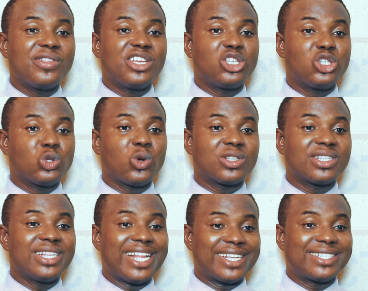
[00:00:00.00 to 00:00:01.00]
with this short
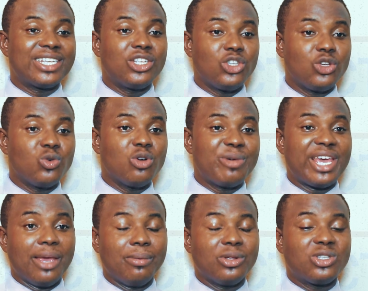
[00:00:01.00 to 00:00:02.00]
lesson, you will be
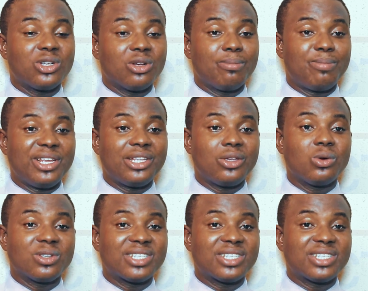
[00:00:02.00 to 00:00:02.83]
able to complete your